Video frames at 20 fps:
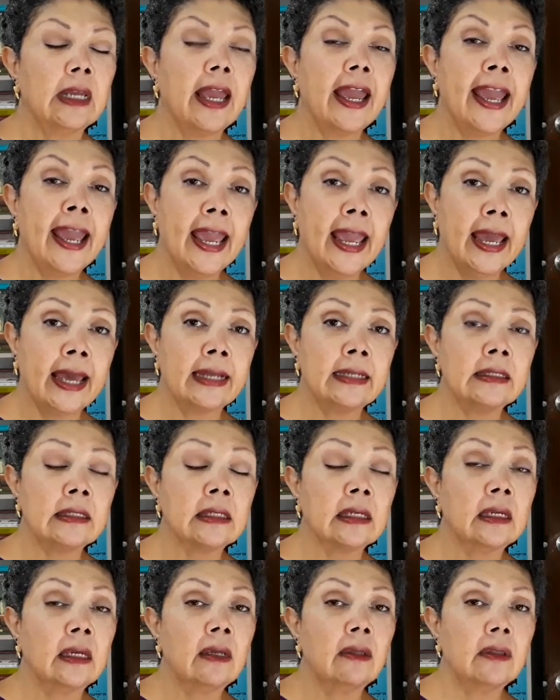and
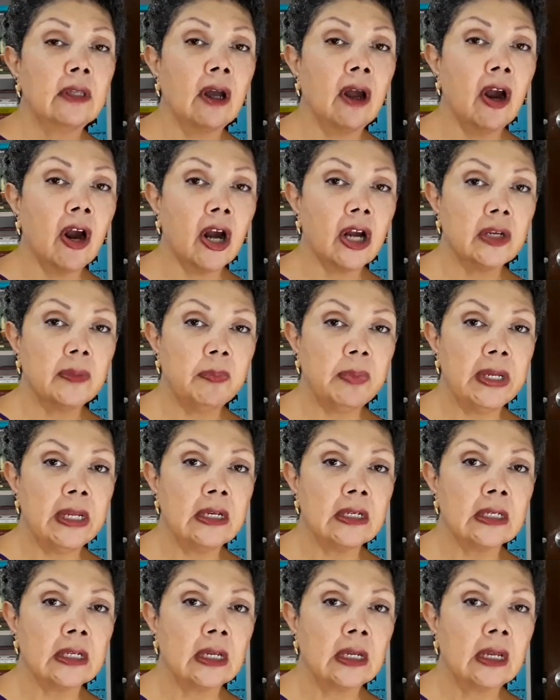The
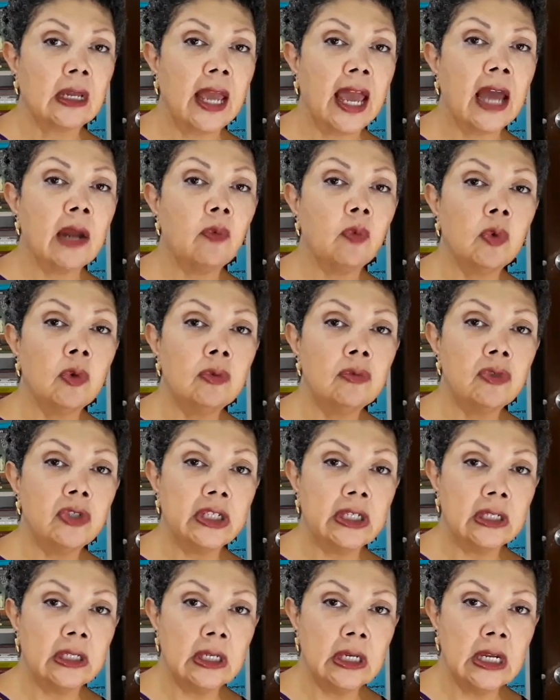Heartbeat at
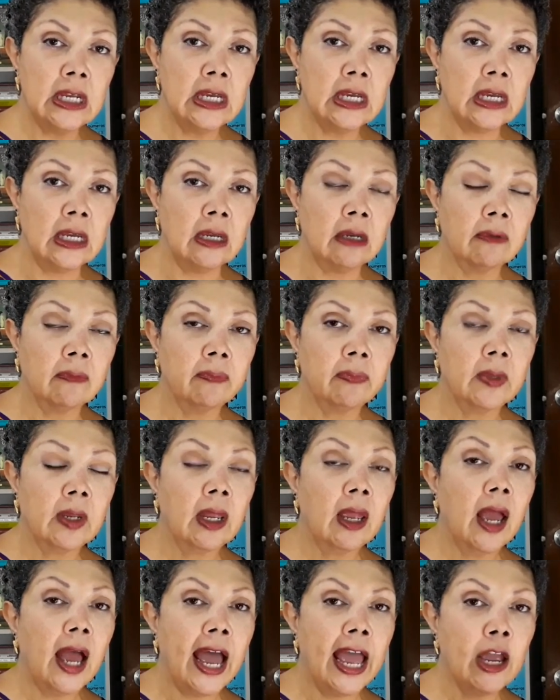Wounded Knee.
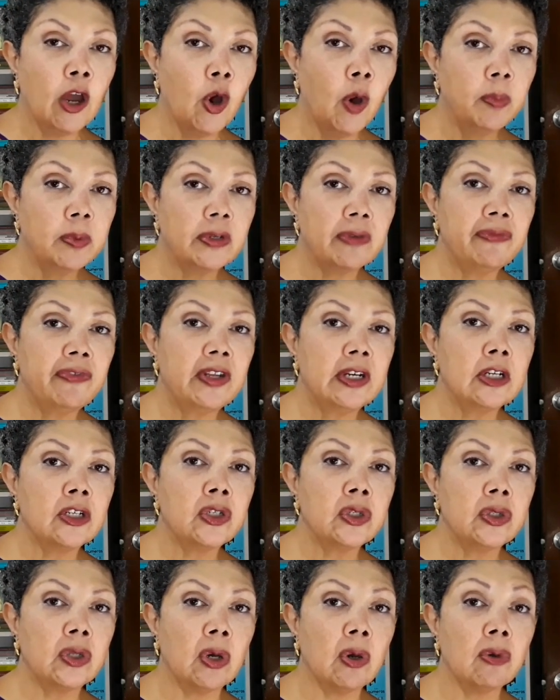I hope to
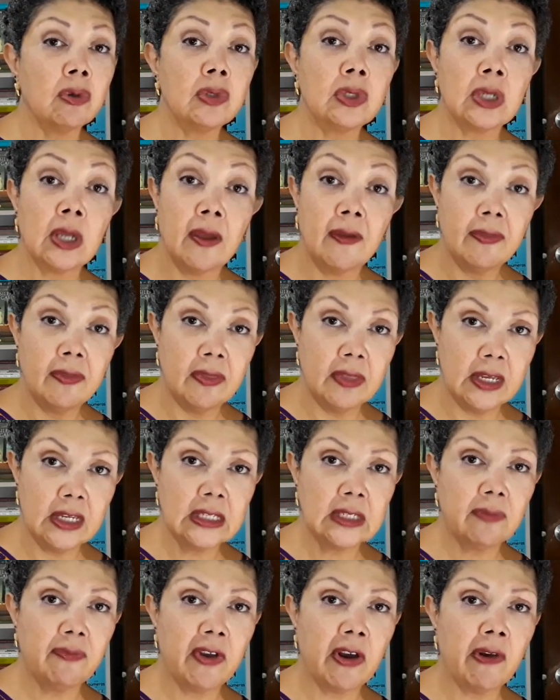finish those
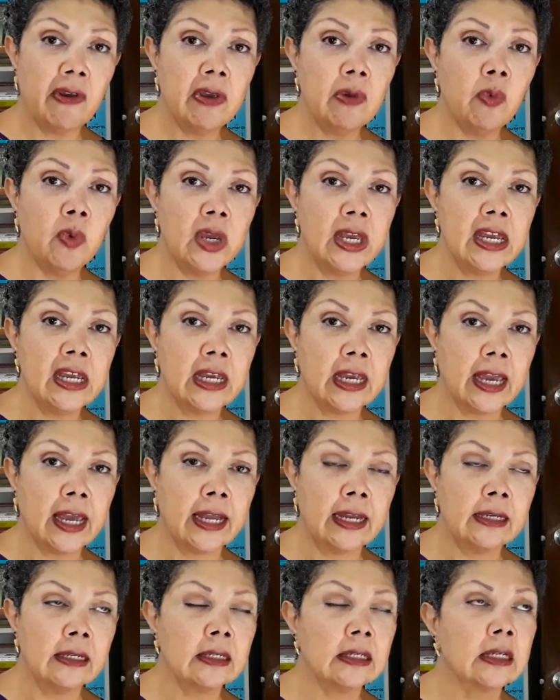this very
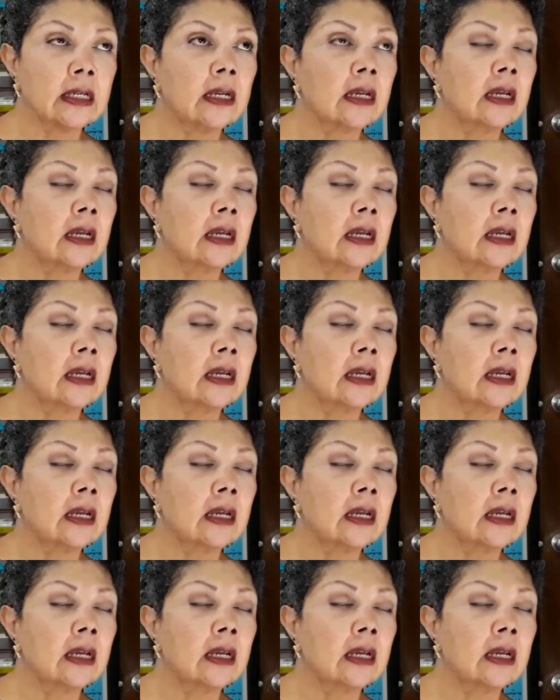weekend,